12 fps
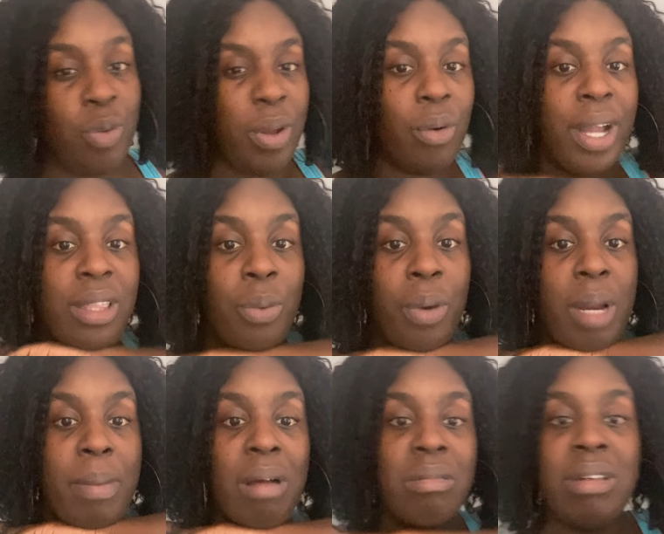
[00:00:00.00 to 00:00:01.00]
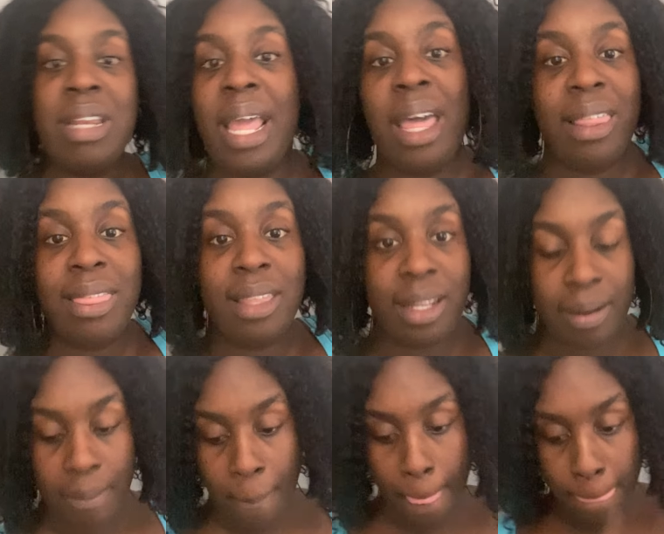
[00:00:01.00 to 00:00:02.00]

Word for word: You ain't going to have to worry about nothing.